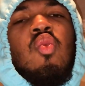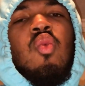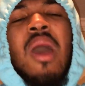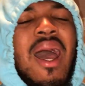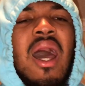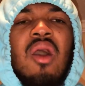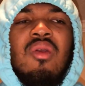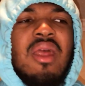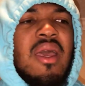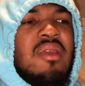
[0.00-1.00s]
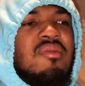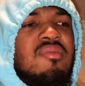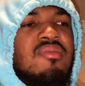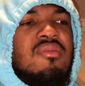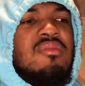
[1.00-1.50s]
wow, like,
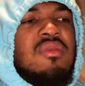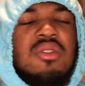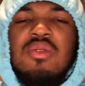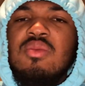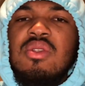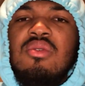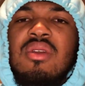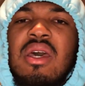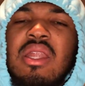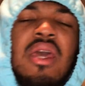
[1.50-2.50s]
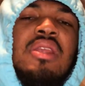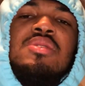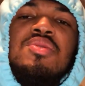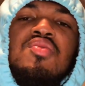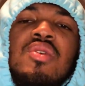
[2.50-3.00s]
this was we doing that? Like,
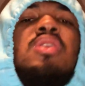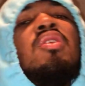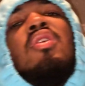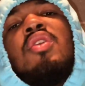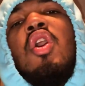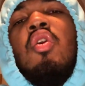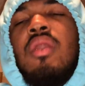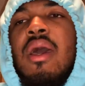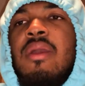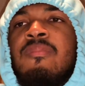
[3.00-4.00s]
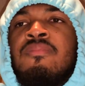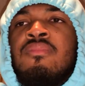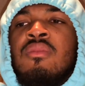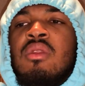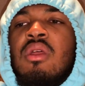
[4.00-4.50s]
this was really going on. Like,
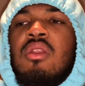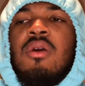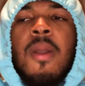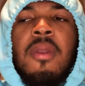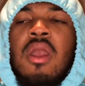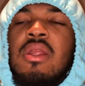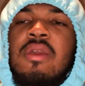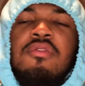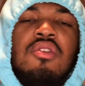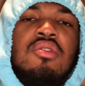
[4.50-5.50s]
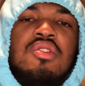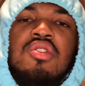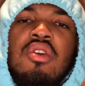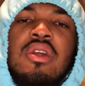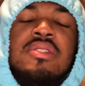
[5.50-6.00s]
apparently, if you don't know the
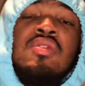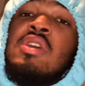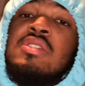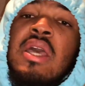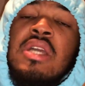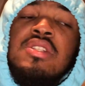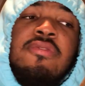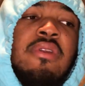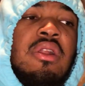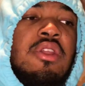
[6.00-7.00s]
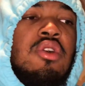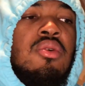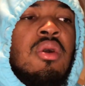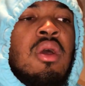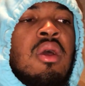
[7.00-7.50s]
story, it's actually fairly
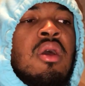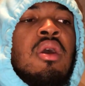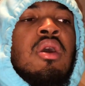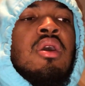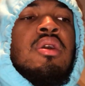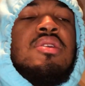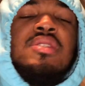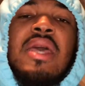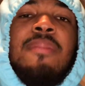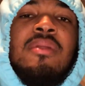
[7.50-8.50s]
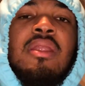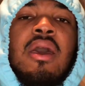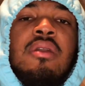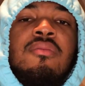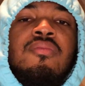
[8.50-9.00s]
new. It just happened,
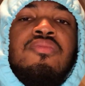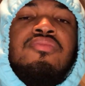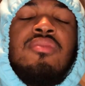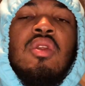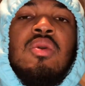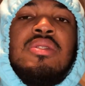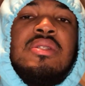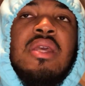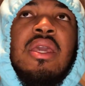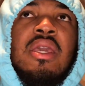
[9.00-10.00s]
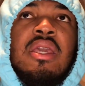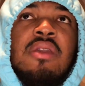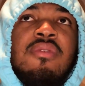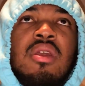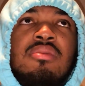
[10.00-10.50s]
like, well, today,
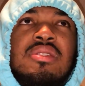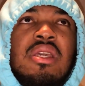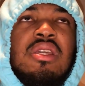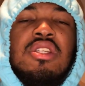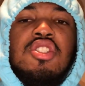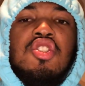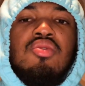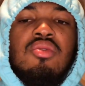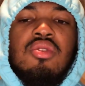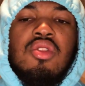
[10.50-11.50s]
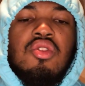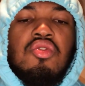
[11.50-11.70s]
if I'm not mistaken, is June